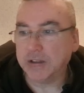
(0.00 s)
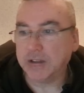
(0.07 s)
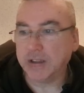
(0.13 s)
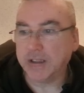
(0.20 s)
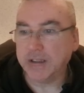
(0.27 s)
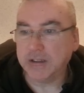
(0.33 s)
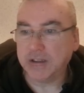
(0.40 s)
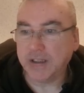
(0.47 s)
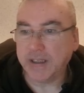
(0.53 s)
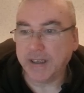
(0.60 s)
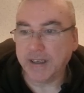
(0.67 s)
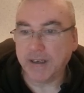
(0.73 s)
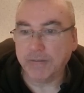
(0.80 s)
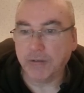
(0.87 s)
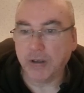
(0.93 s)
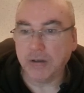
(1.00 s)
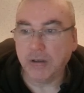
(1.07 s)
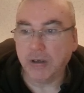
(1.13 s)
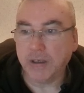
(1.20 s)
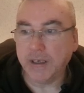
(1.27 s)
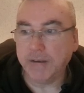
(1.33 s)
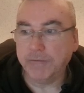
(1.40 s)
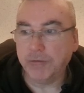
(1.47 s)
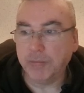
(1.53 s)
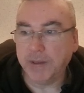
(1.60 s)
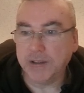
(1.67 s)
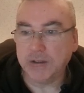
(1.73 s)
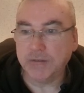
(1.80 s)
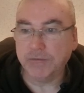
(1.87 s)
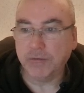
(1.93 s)
As you can see here, I've got login
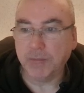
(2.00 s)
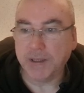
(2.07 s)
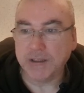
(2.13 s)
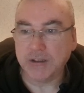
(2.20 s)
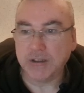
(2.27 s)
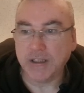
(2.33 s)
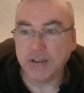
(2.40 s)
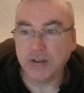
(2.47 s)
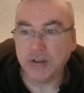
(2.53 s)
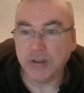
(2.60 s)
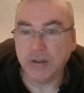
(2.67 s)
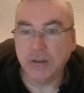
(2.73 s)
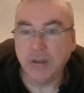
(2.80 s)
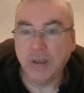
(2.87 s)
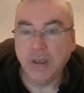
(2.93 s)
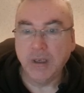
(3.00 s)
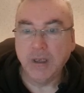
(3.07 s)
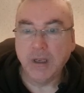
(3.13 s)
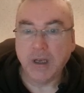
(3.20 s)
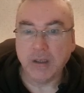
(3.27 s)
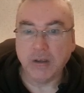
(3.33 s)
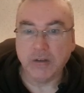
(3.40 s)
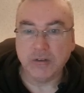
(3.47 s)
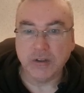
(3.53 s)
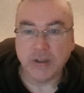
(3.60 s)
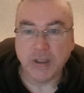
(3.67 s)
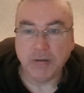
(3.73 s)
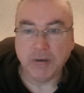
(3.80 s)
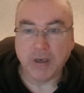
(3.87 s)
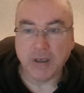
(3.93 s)
information for my station. I logged to
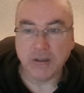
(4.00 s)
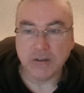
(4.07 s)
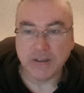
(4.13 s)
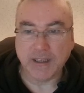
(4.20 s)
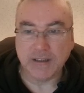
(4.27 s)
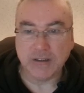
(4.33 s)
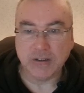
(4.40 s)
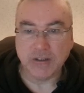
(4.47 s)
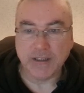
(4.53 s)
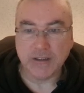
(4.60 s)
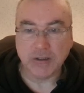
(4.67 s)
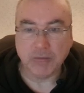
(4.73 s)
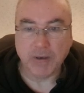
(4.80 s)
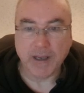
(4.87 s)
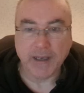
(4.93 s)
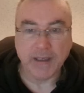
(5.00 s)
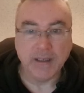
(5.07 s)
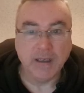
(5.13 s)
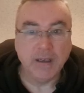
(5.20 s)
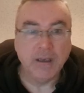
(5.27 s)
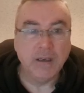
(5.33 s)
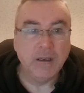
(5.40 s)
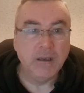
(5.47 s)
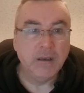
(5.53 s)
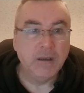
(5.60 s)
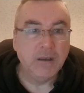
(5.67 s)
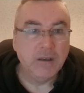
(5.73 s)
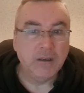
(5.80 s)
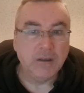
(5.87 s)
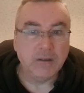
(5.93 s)
QRZ straight away.
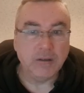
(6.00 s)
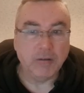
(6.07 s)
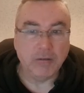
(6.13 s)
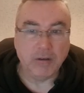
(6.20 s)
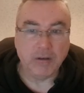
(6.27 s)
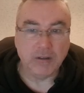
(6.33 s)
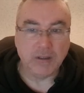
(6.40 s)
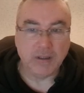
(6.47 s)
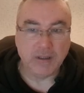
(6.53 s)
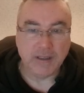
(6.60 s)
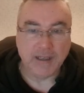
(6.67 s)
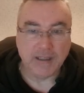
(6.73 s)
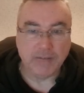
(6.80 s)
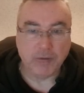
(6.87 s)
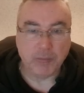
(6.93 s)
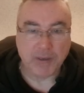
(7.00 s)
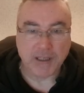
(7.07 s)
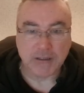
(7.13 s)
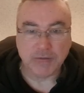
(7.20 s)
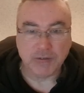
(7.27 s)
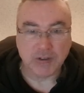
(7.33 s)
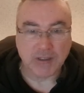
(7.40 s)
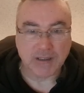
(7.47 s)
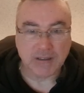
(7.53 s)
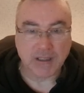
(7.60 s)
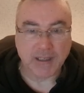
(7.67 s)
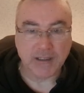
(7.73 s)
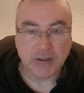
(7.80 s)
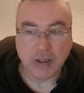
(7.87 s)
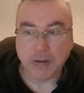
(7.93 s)
No longer than the end of a pass for
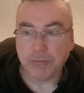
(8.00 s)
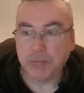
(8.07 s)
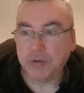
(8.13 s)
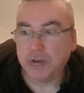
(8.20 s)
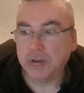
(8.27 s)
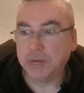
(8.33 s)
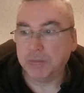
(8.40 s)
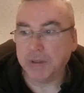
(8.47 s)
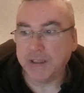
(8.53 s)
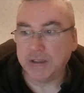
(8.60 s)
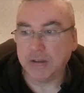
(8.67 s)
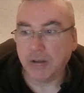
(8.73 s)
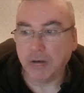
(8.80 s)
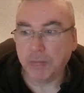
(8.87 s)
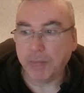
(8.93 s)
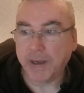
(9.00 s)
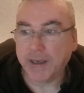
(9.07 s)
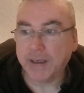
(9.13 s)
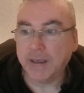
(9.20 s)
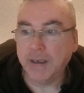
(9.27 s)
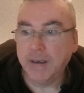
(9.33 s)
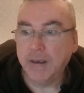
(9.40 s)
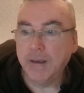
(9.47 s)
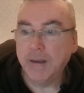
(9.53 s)
satellite ops. Please log back.